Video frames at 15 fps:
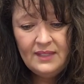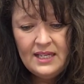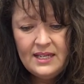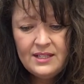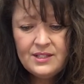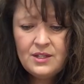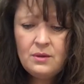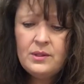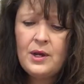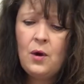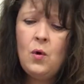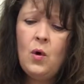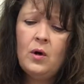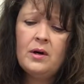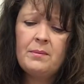It's only
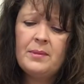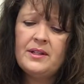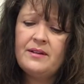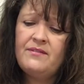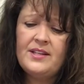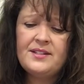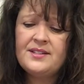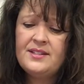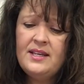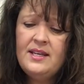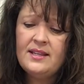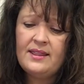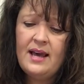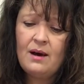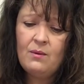horrible if you see
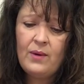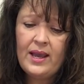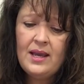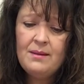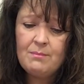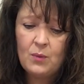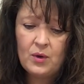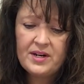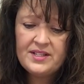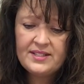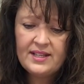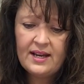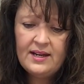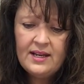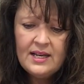it that way, Morrie
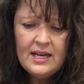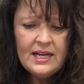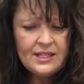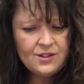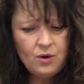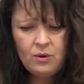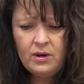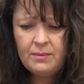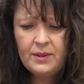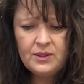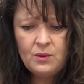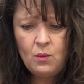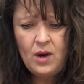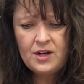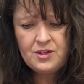said. It's horrible to
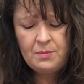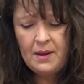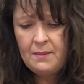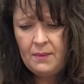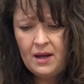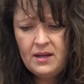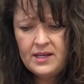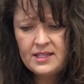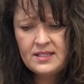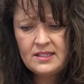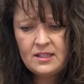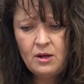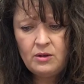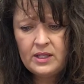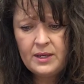watch my body
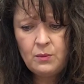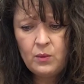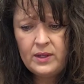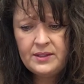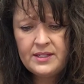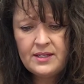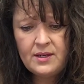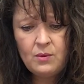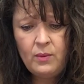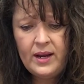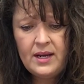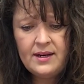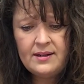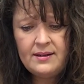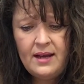slowly wilting away
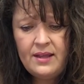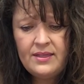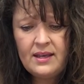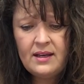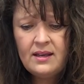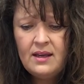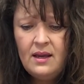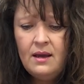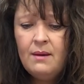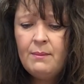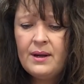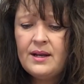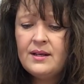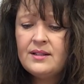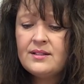to nothing,
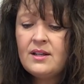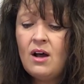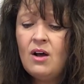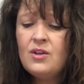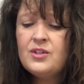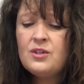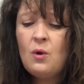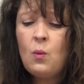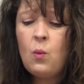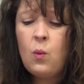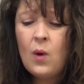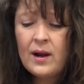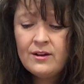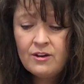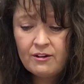but it's also
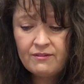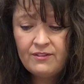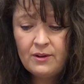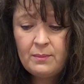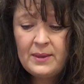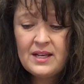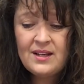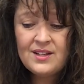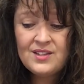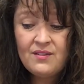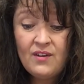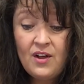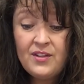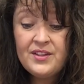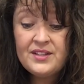wonderful because of
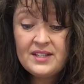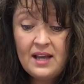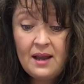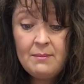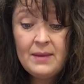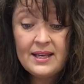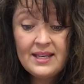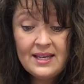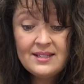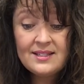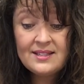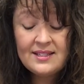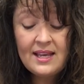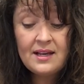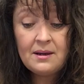all the time I get to
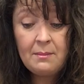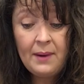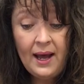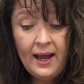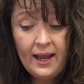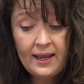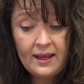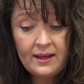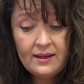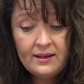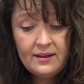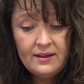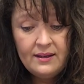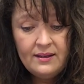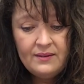say goodbye.
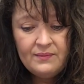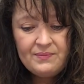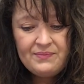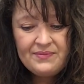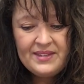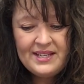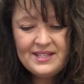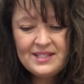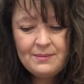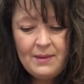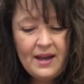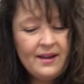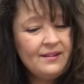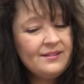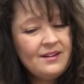He
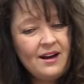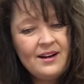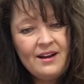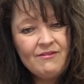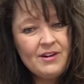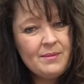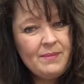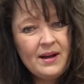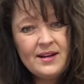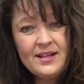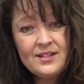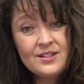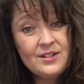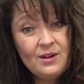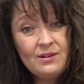smiled. Not everybody
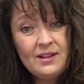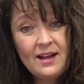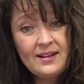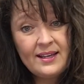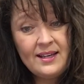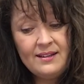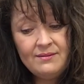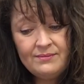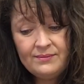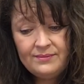is so lucky.